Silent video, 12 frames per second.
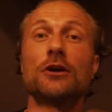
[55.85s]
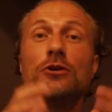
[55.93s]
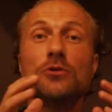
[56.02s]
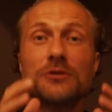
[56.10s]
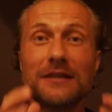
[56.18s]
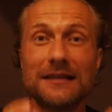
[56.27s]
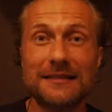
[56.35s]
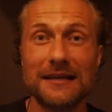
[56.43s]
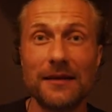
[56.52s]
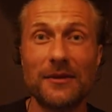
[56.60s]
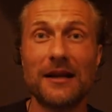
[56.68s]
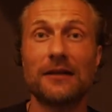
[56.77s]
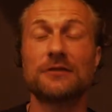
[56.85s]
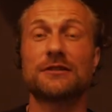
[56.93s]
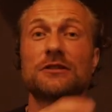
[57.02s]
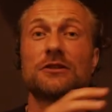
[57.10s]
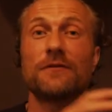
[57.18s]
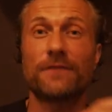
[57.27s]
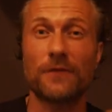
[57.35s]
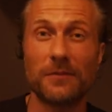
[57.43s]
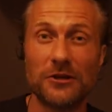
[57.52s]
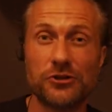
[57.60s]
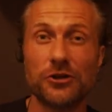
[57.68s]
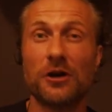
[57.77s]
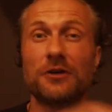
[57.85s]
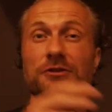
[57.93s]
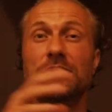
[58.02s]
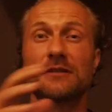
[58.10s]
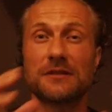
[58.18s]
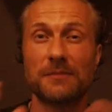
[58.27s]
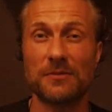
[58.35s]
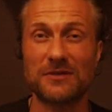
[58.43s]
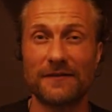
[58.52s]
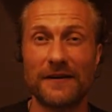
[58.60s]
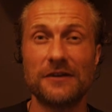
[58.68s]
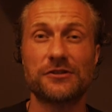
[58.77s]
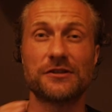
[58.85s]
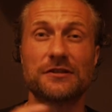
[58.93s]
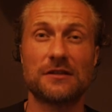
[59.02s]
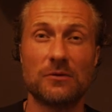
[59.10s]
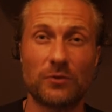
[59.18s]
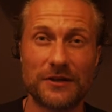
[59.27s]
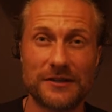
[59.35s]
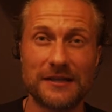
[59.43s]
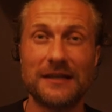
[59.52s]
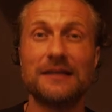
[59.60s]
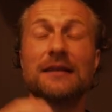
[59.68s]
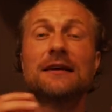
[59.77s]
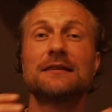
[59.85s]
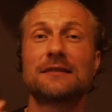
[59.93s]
Using the same analysis from the charts, some observations that we're seeing,